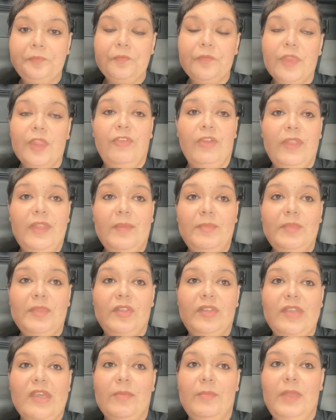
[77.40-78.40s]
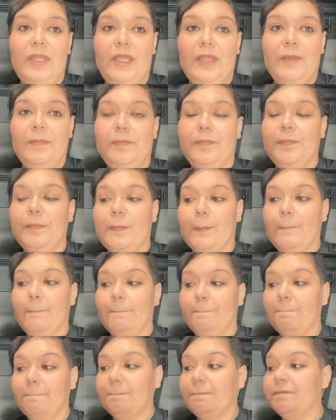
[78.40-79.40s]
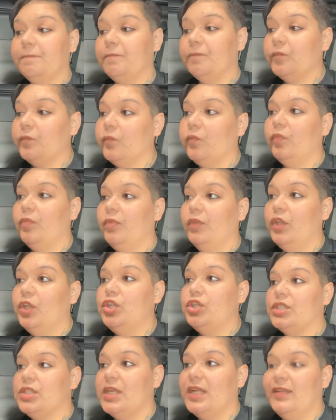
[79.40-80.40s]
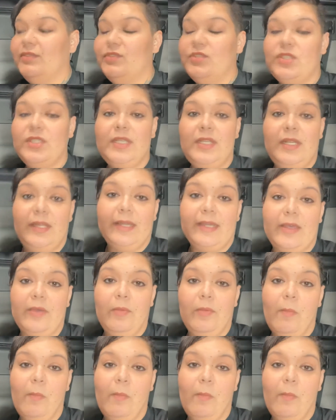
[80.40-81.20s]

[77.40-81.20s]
For them to tell me, you're just gonna have to sit it out.